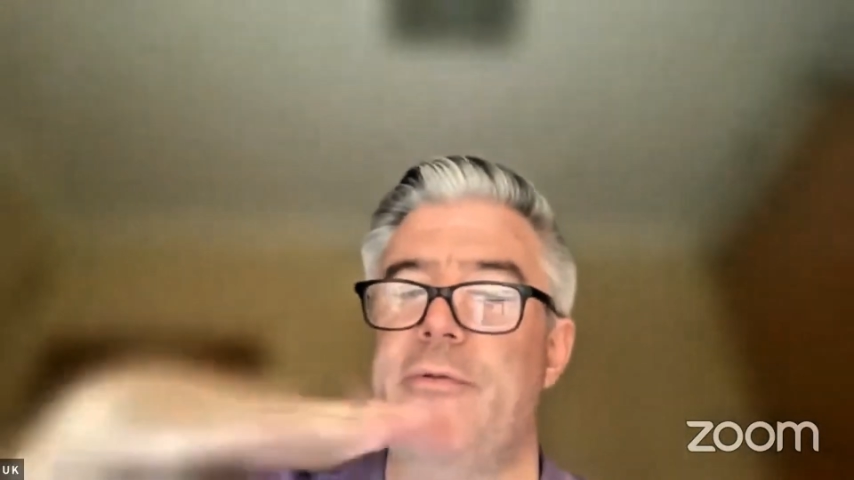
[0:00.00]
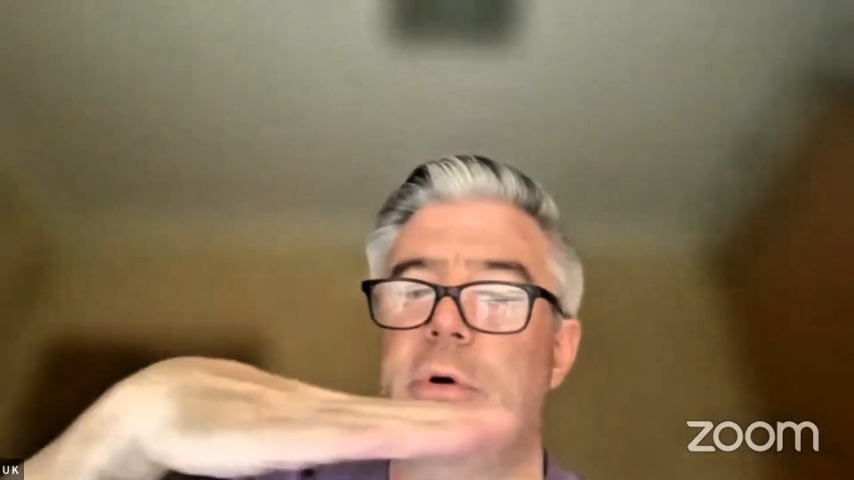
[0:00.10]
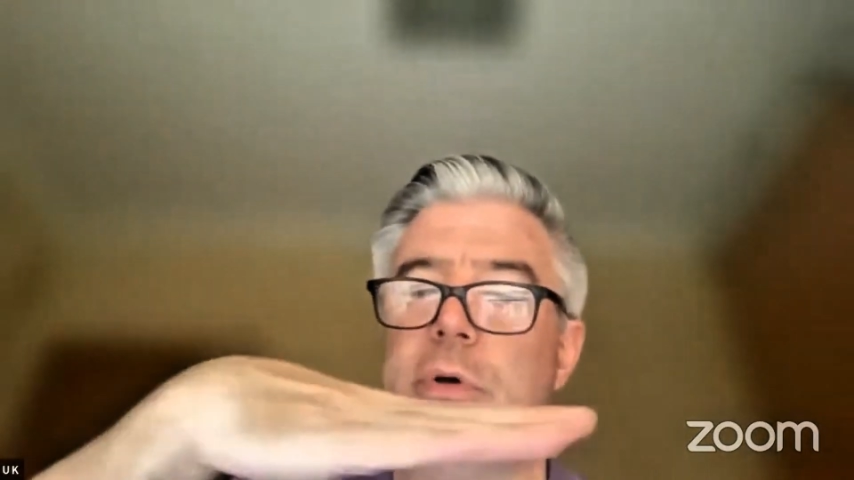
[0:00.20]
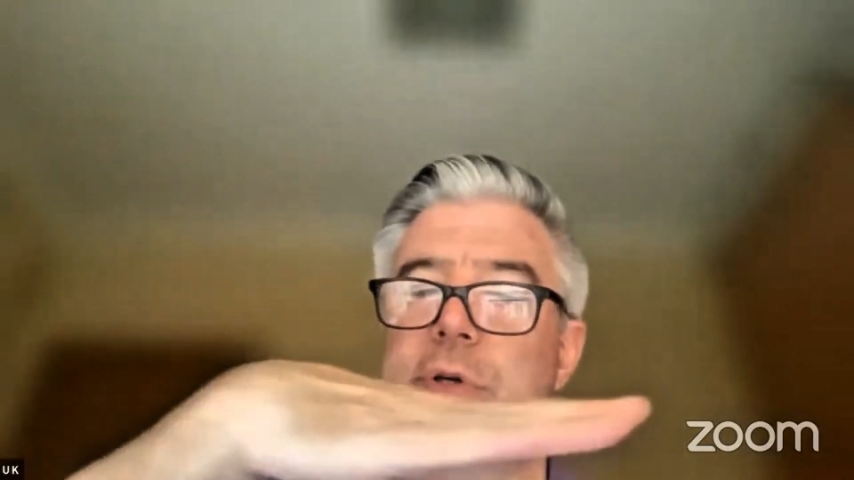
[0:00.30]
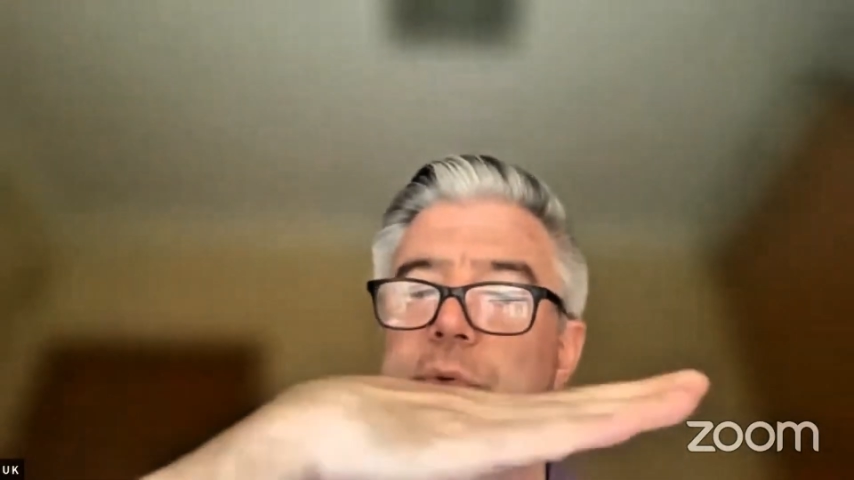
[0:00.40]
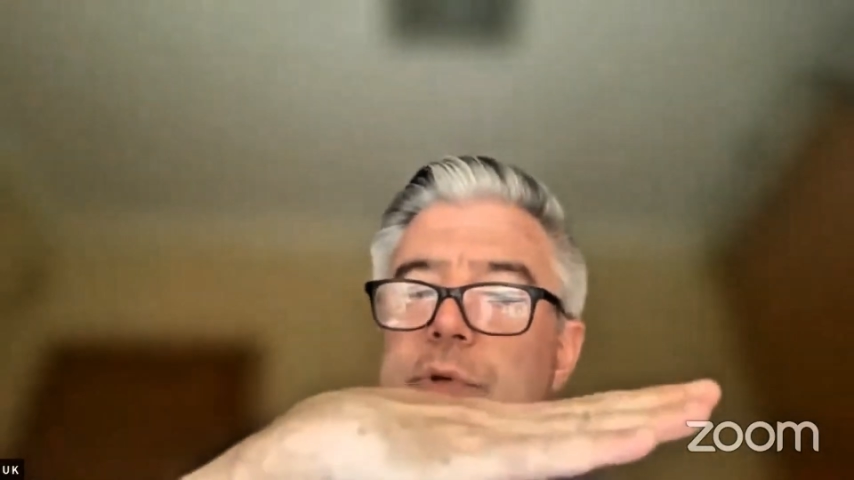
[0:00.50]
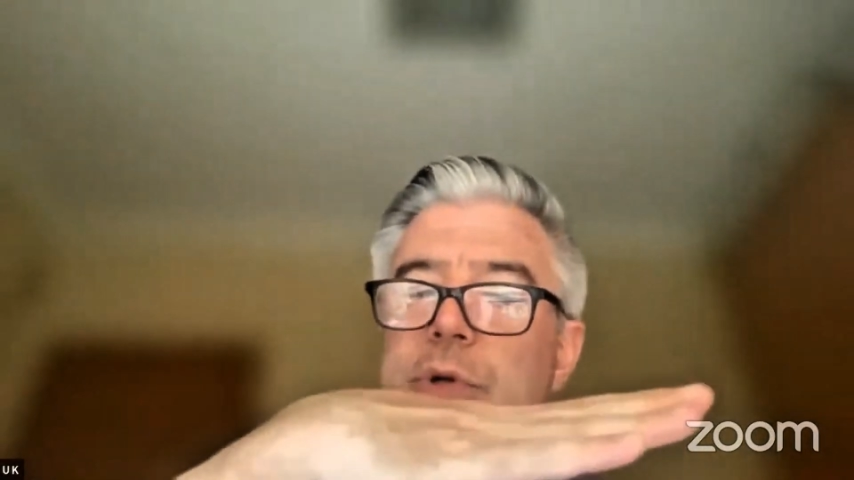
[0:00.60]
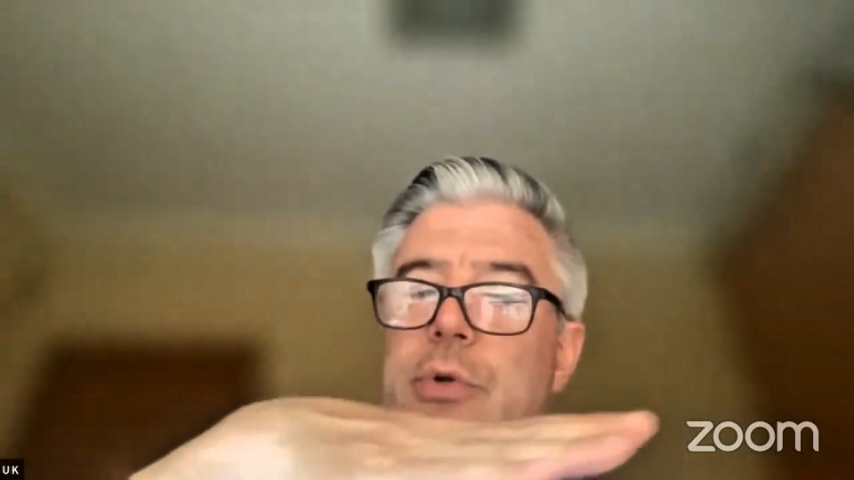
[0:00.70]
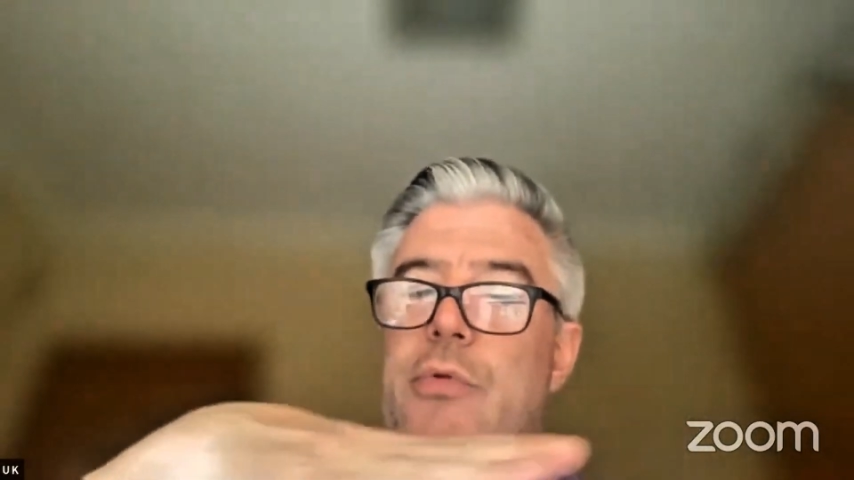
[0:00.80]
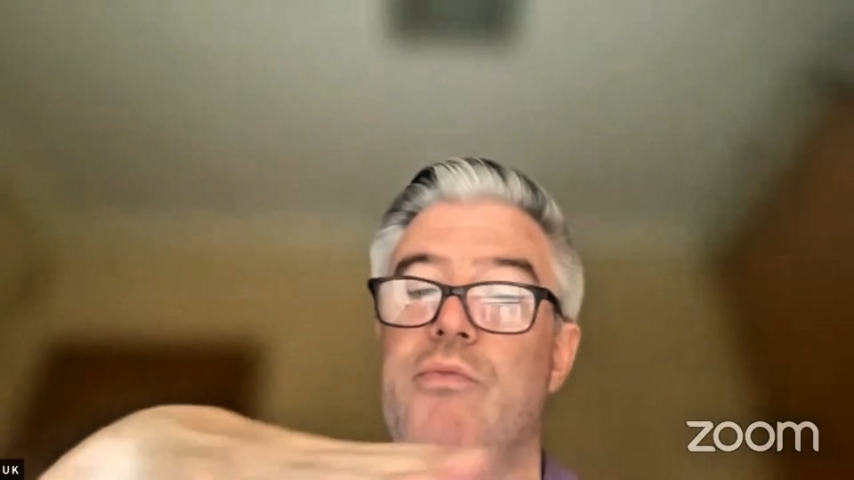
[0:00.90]
frost was
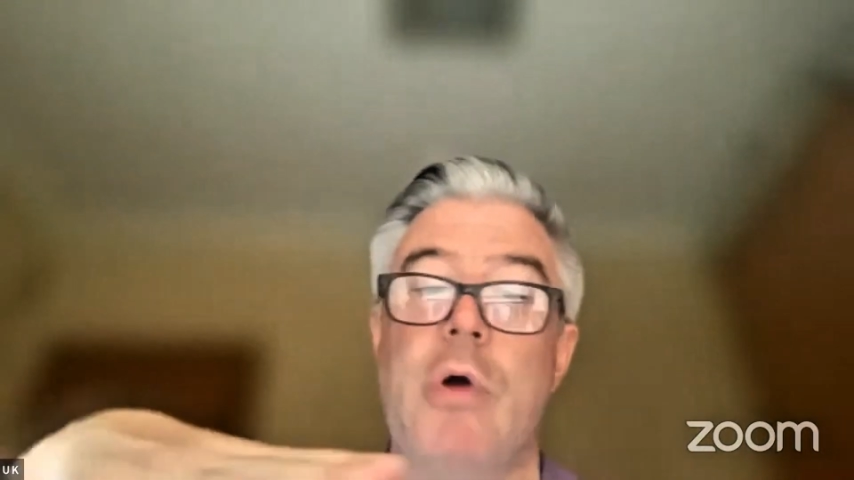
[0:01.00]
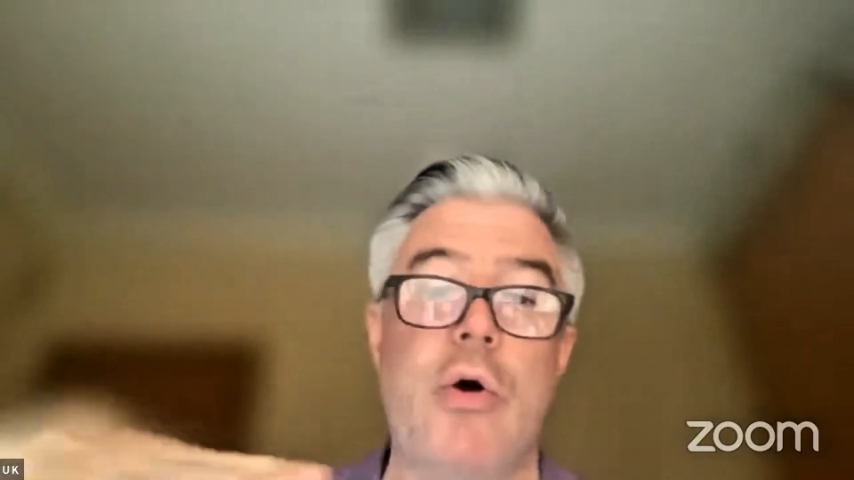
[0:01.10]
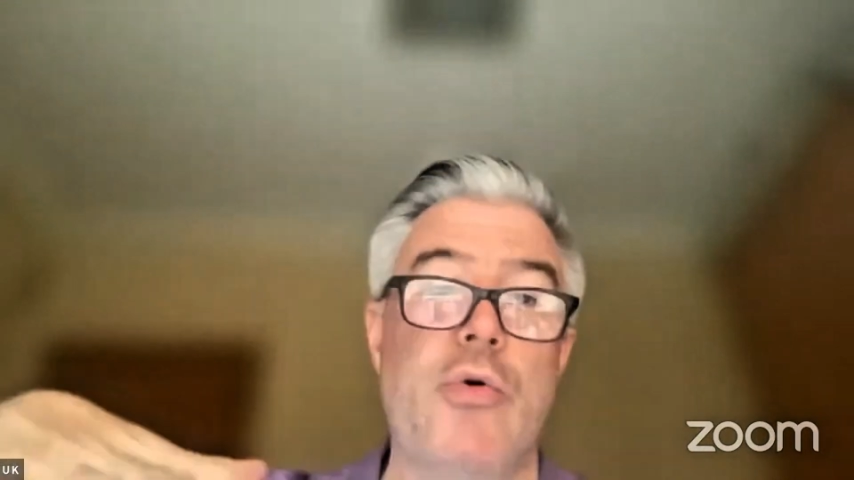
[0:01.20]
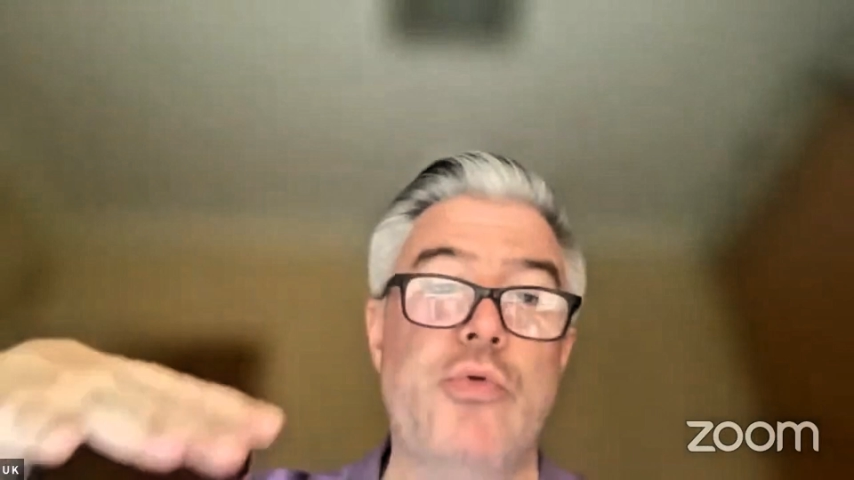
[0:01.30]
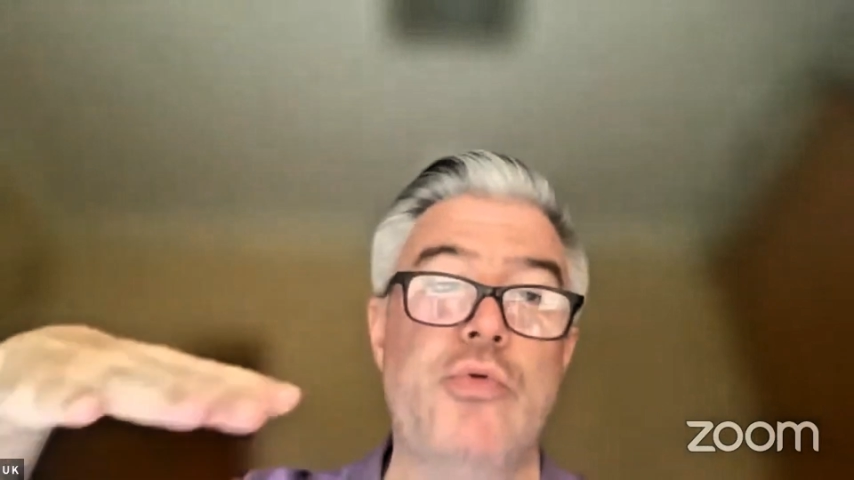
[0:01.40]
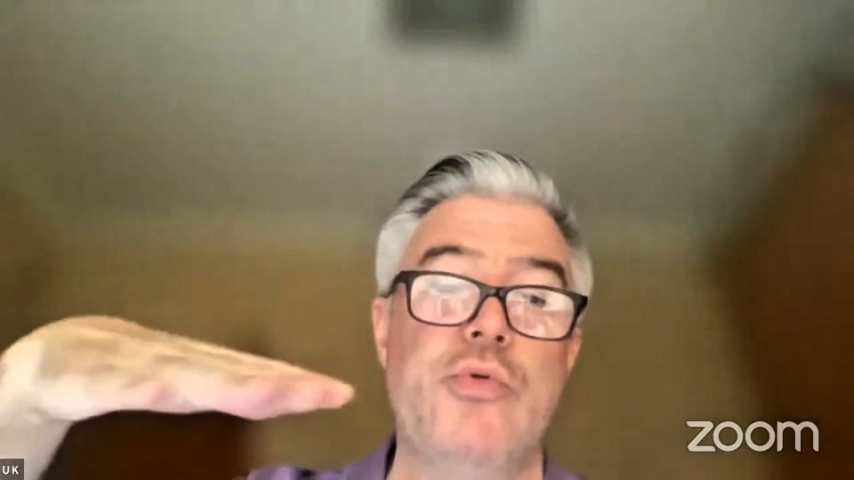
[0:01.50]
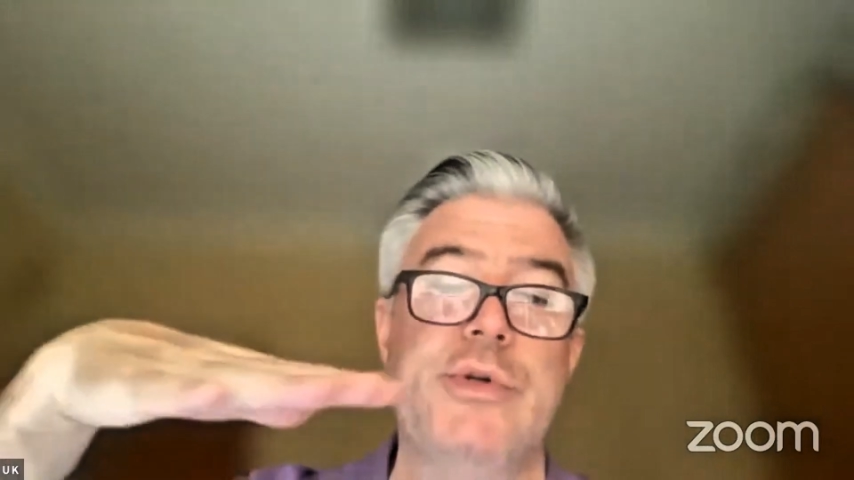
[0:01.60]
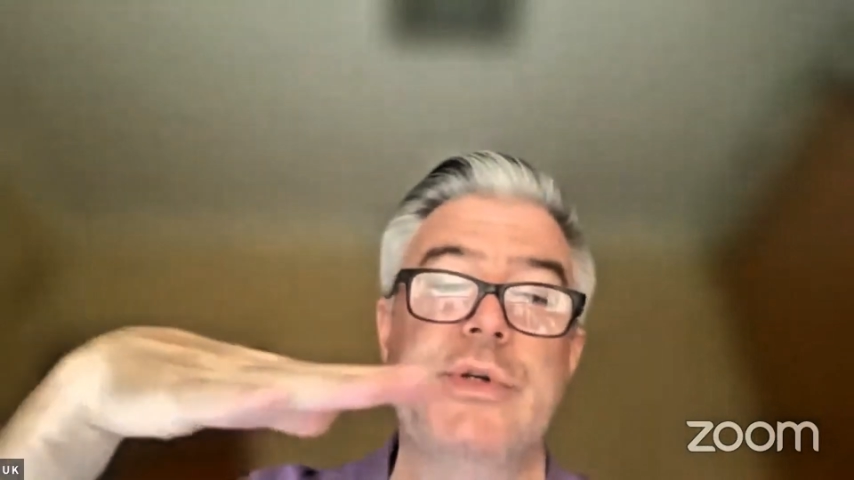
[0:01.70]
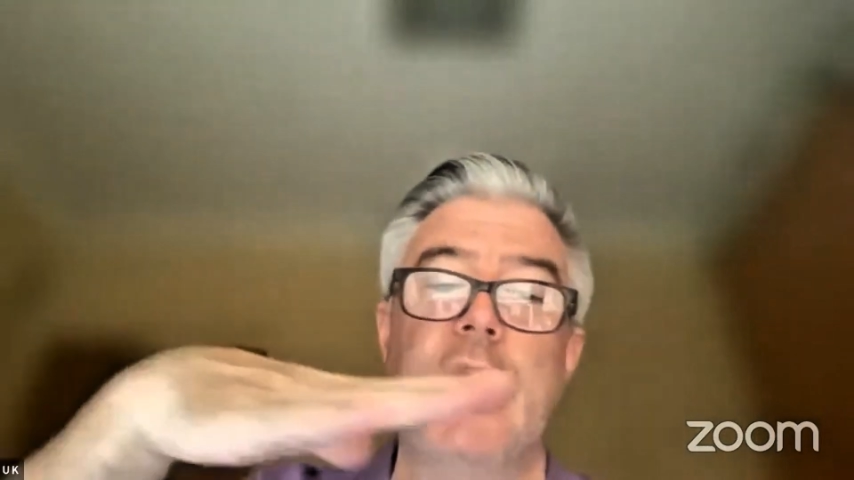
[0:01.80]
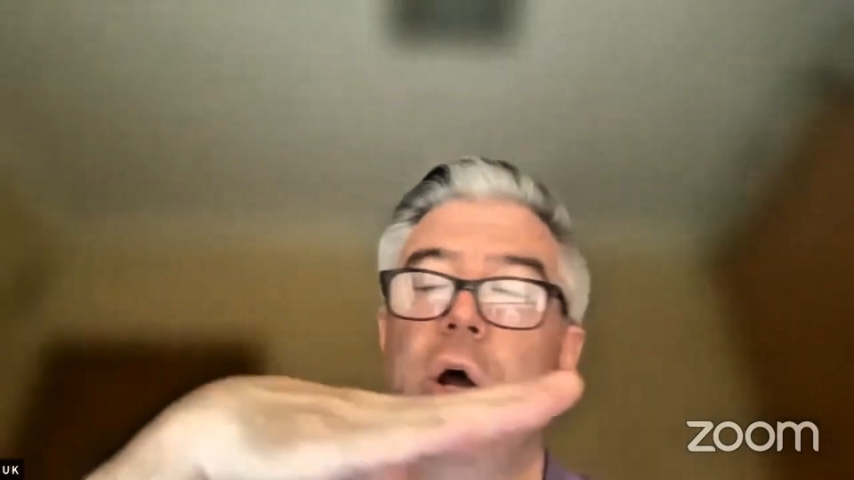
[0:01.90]
on the
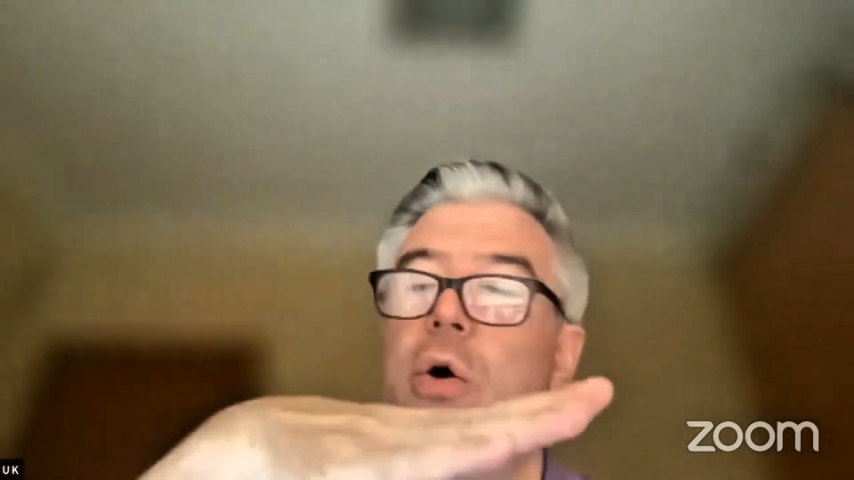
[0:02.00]
roads